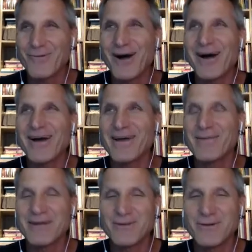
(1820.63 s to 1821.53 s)
Like, why am
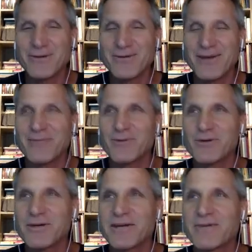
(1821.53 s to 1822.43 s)
I doing what I'm
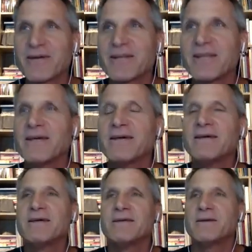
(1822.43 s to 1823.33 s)
doing, right?
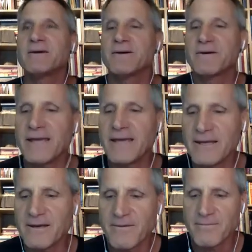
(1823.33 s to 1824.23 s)
And